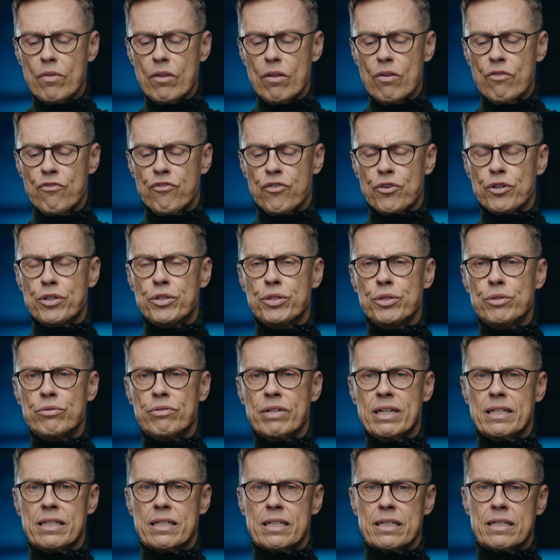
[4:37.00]
for 2
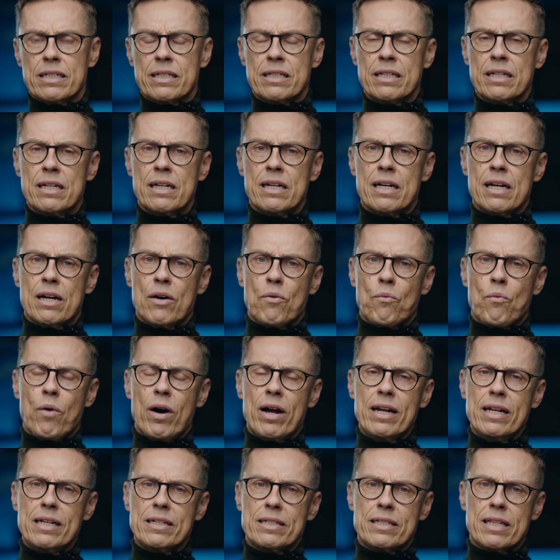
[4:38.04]
reasons.
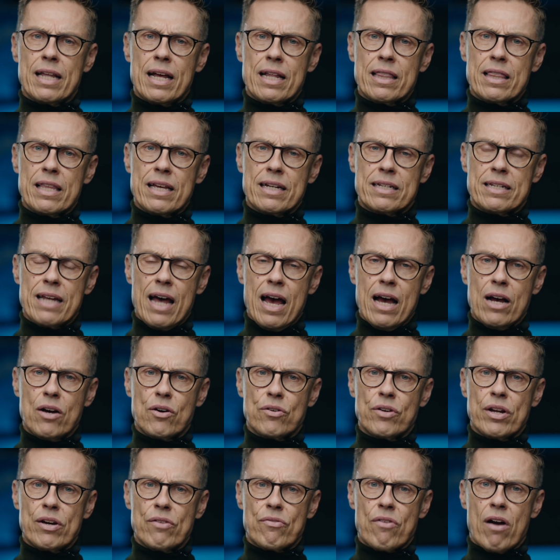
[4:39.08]
One is that the attack
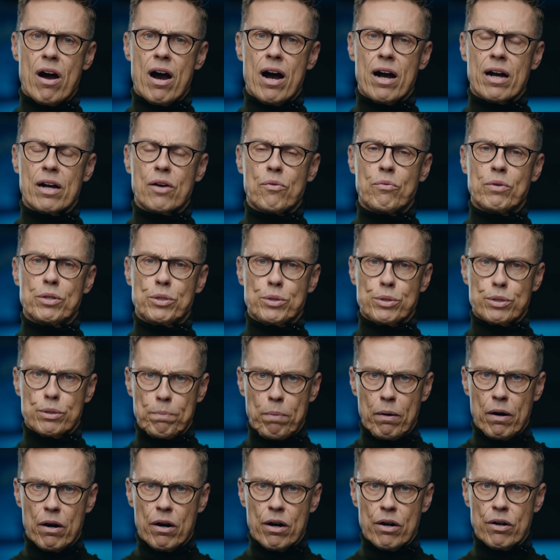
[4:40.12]
on Iraq, which was
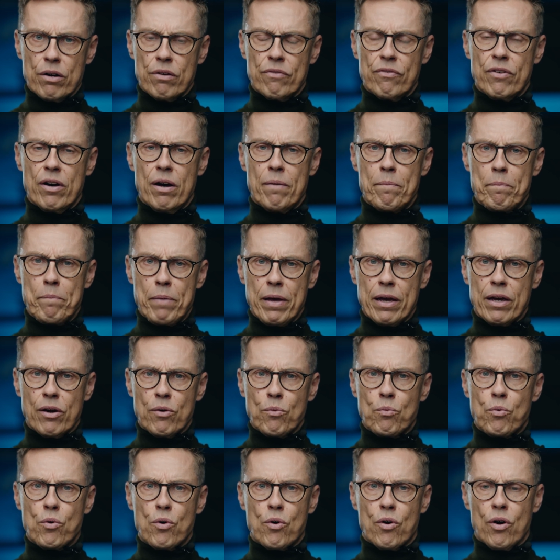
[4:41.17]
part of a bigger
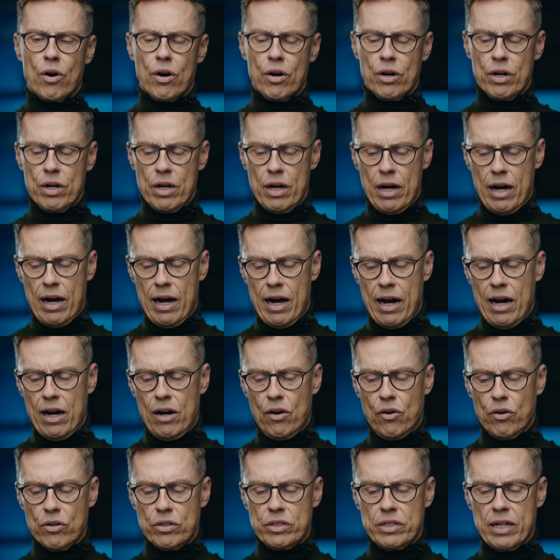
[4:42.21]
war
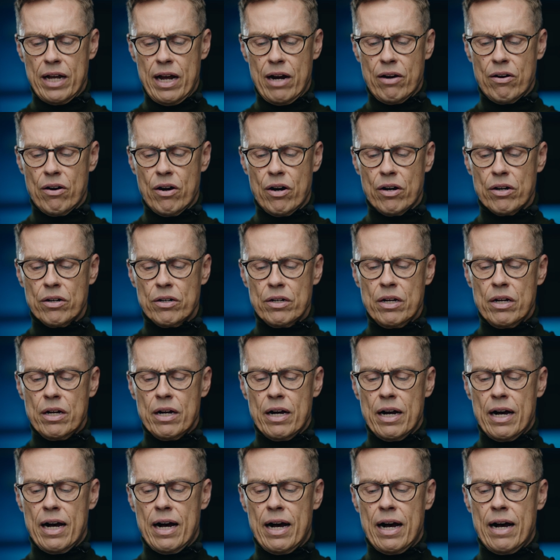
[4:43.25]
on terror,
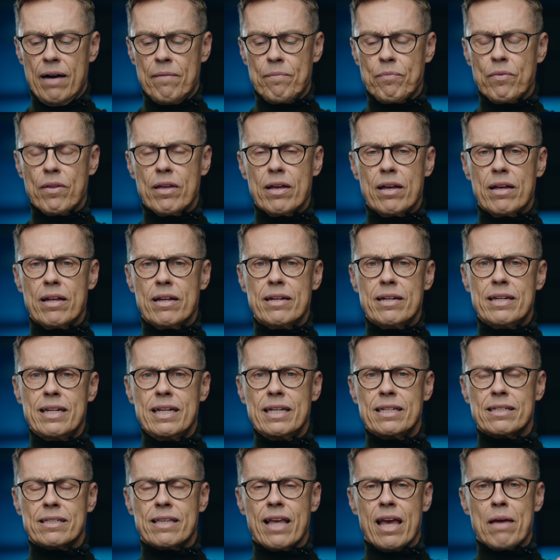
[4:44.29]

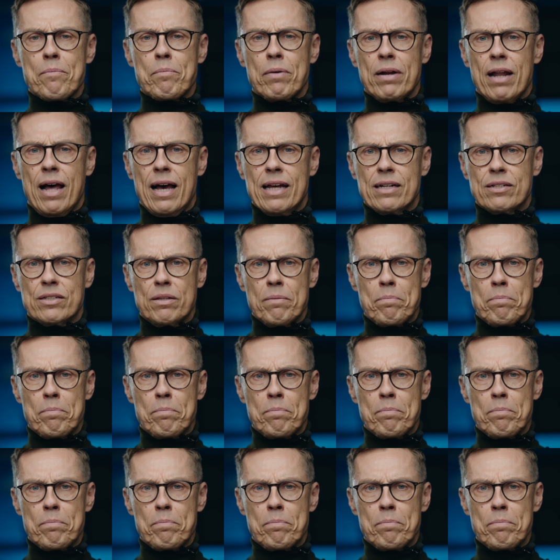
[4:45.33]
destabilized the